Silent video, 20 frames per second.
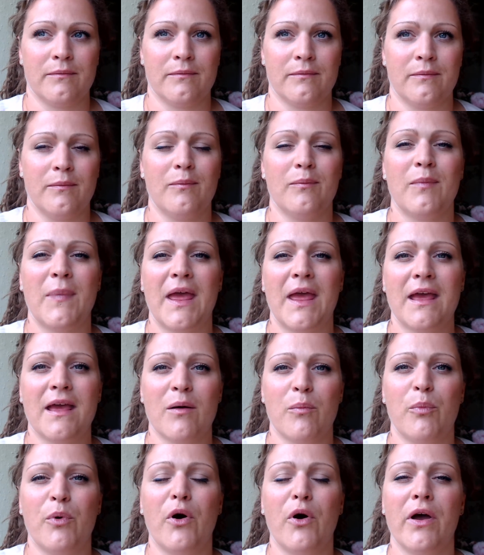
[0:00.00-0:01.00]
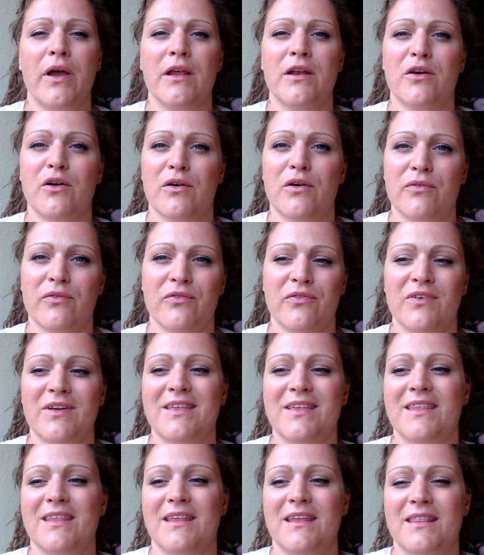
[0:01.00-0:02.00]
make a point of
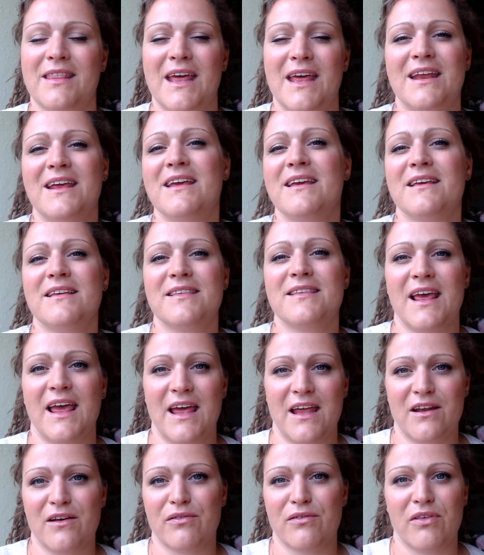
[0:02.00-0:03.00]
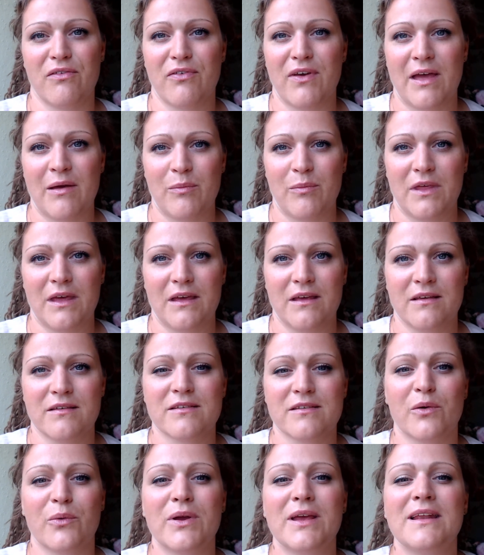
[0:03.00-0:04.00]
that he's the head of the family,
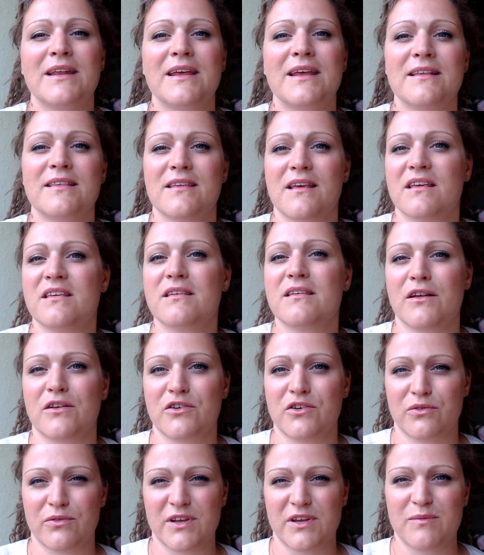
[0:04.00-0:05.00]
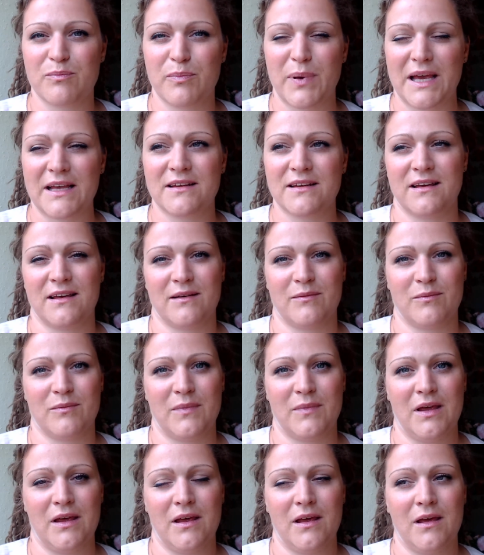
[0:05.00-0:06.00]
so he needs the son to respect him.
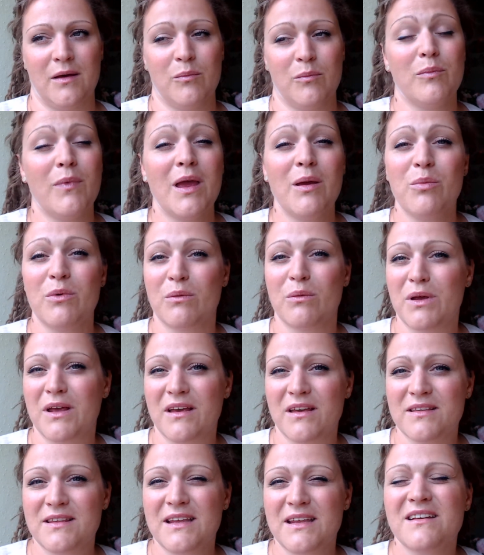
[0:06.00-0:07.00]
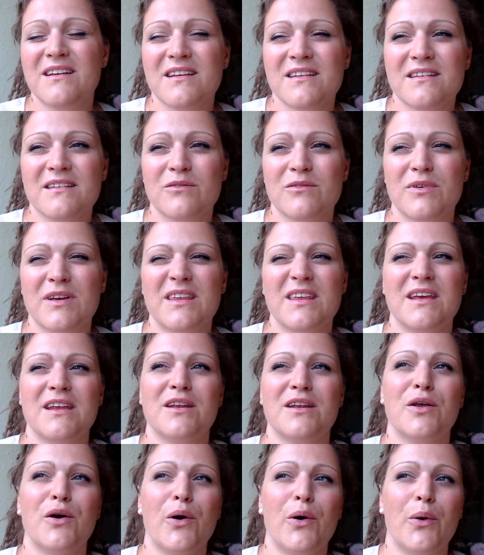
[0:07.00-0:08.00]
Maybe because he doesn't really
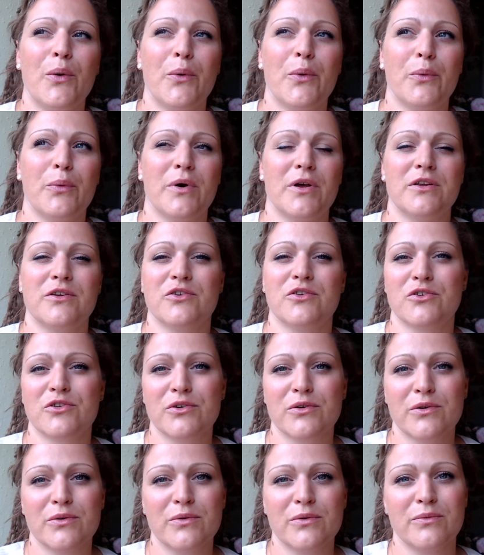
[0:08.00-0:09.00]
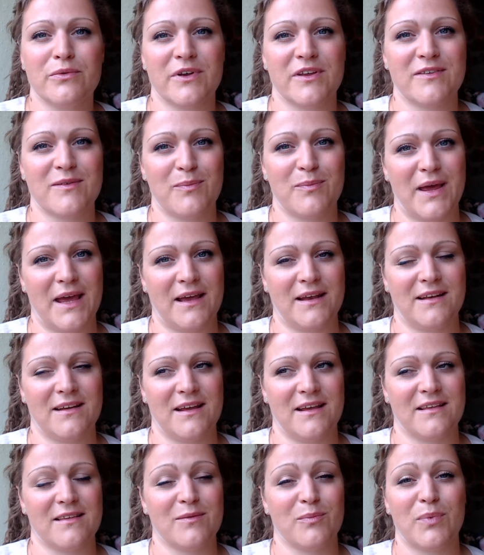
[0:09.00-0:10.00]
know what true respect
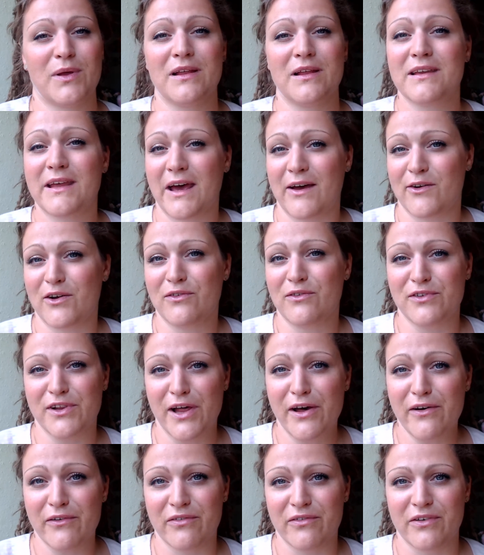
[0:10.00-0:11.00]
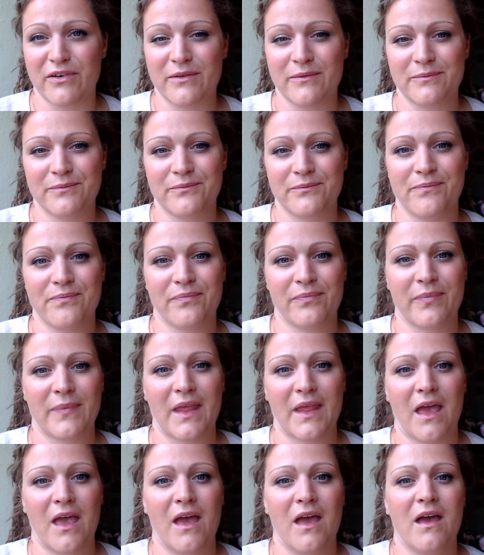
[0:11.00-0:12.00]
is built out of love.
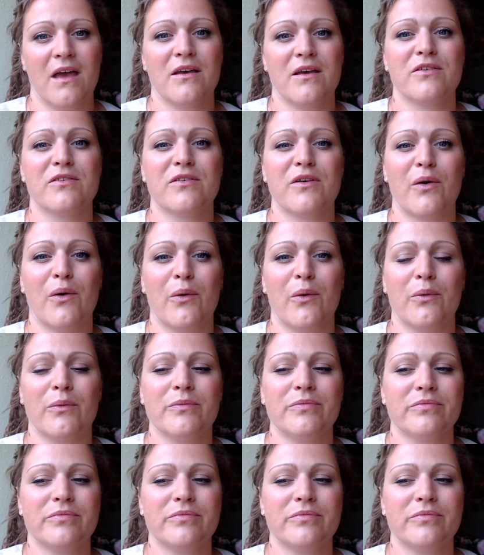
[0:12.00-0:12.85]
So